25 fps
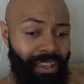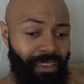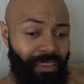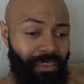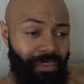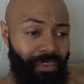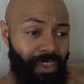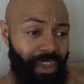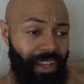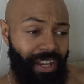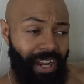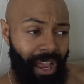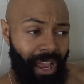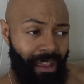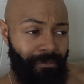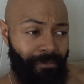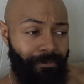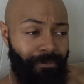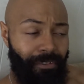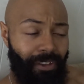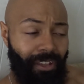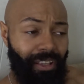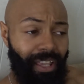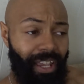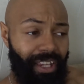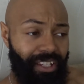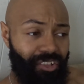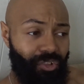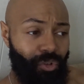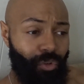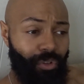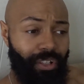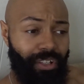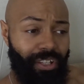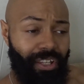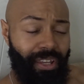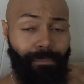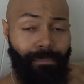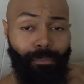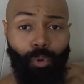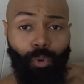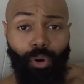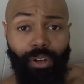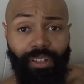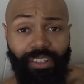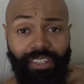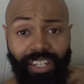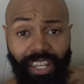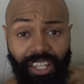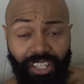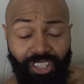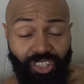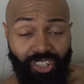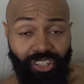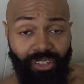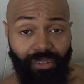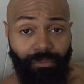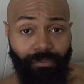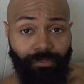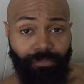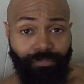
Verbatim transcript: that I feel like is going to get more attention.